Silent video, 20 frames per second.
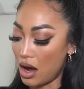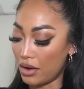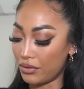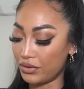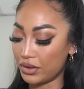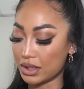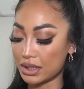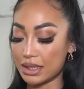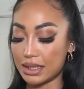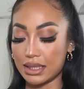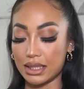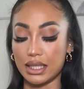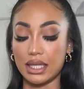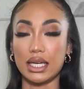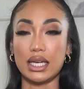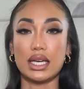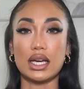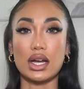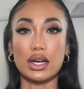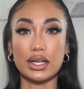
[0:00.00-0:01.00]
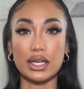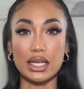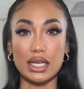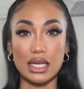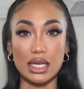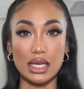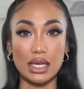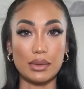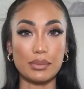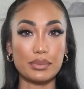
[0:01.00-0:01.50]
Obviously, got to
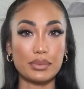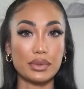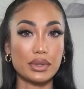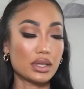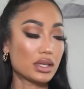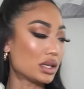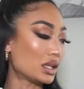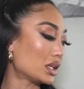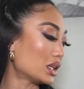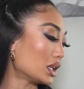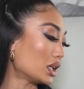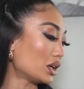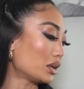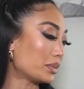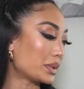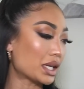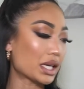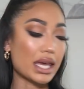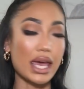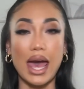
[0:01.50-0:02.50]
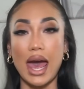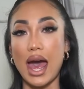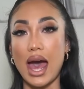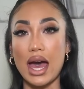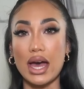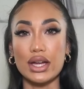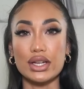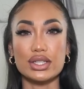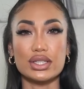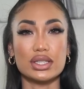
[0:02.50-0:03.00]
keep a little bit of
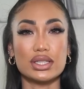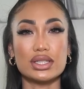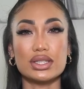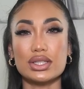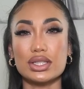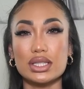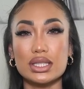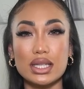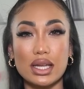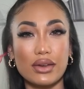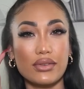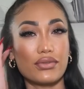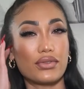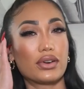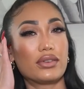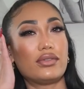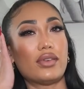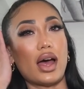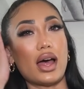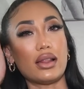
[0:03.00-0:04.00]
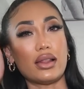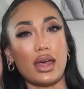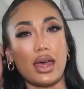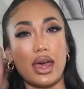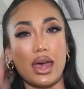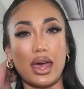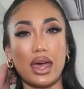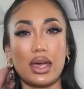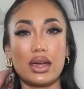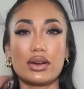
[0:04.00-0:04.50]
cash. This is just like for
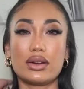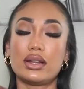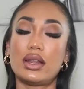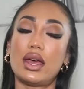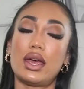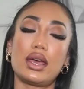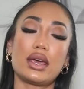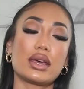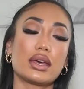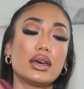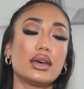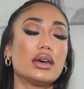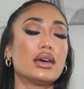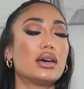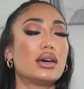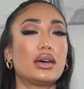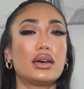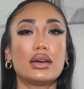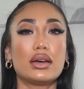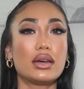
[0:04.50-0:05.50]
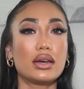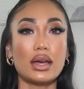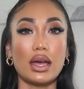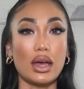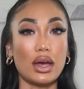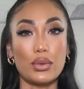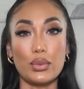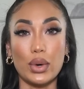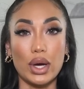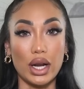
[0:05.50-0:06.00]
valet or like
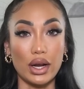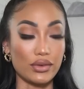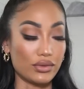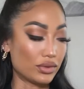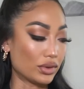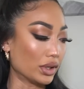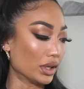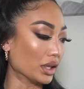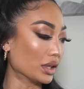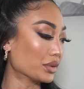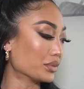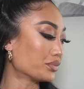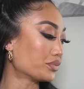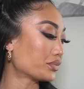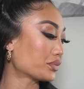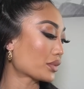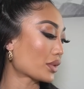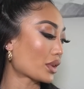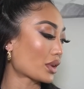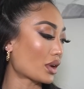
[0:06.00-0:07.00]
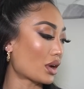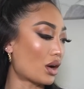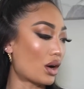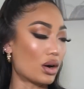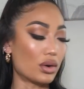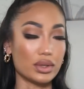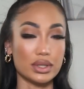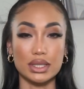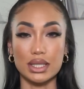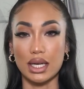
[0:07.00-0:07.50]
whatever.
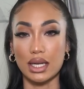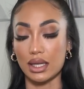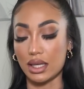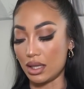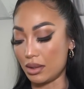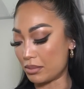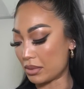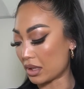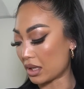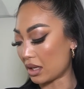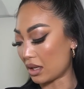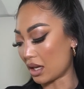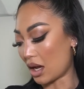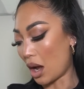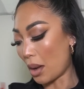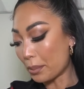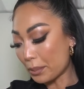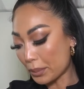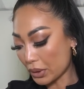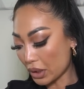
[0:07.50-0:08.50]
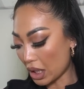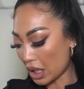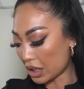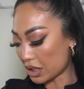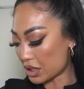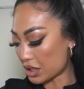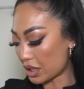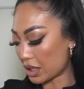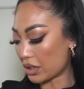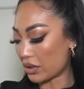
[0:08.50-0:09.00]
Always got to keep a couple
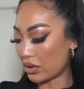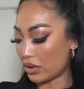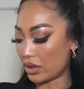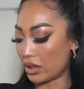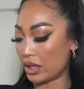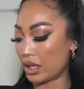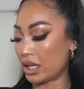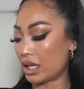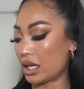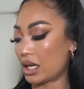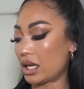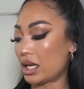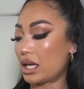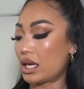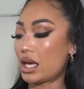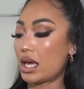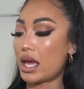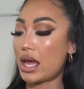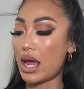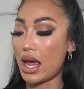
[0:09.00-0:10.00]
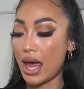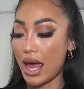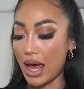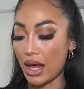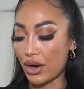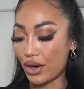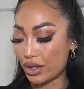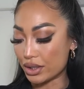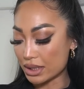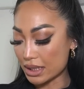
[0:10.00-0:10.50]
hundred on at
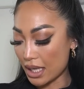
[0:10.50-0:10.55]
all